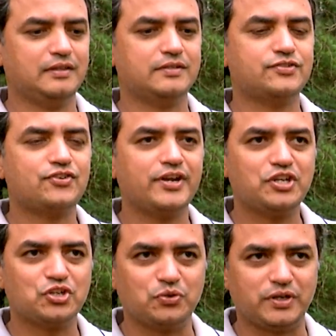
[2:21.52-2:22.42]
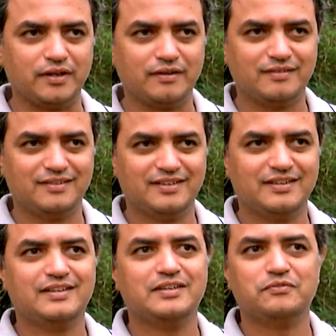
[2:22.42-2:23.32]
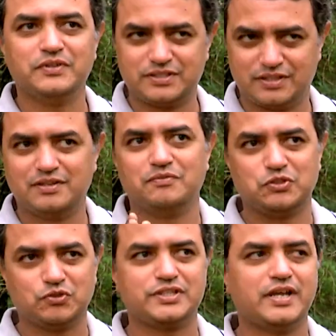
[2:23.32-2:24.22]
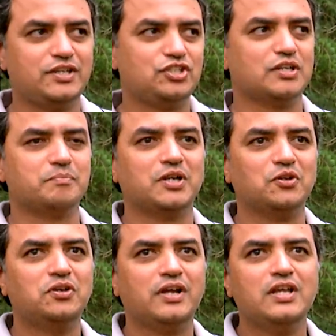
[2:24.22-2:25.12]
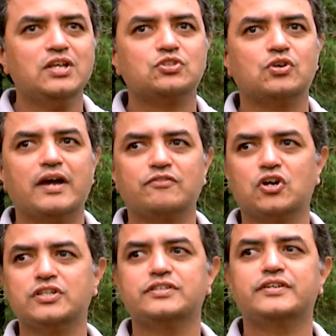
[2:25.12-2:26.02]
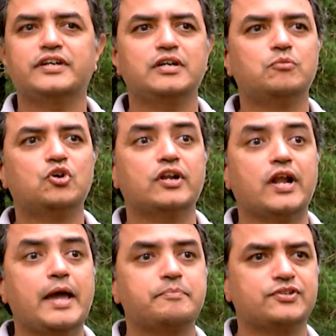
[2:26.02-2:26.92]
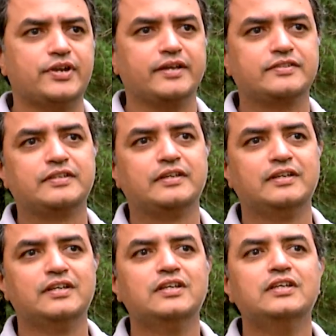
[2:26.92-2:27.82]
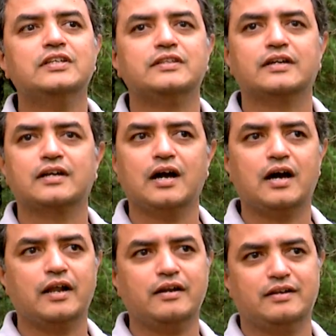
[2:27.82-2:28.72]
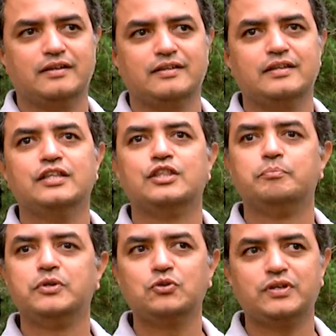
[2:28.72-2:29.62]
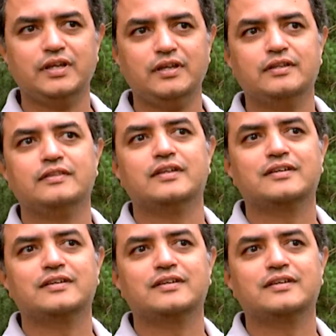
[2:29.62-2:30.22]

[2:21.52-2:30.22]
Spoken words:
the straight shooting which was done in Chikmagalur, so I have concentrated more on abstracts. The car, the beauty, the